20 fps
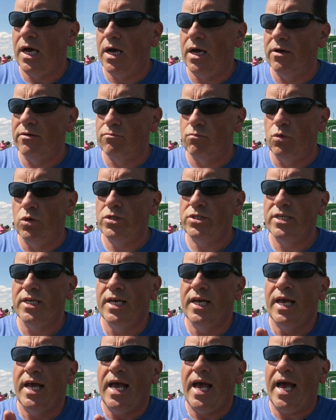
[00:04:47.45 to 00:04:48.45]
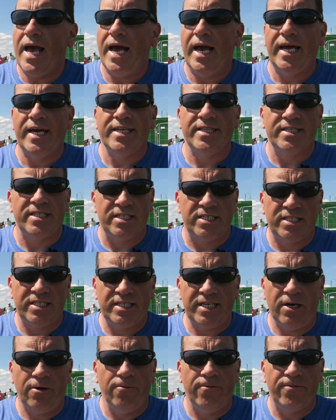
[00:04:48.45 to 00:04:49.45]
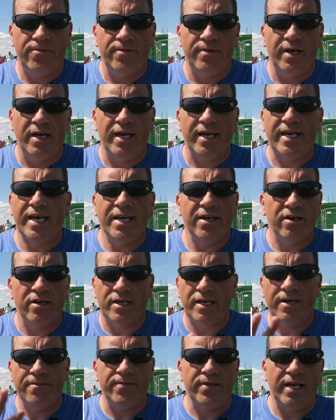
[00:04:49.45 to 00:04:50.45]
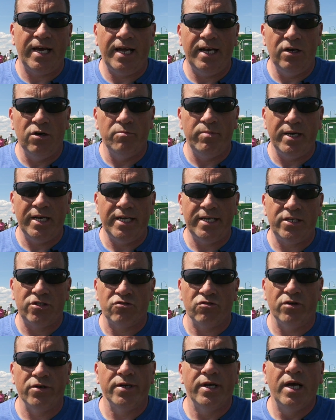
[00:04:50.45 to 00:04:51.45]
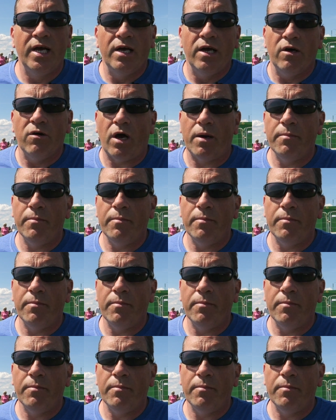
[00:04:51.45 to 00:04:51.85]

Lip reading: wood, and the Stealth. Again, I'll cover that a little bit later on. I'm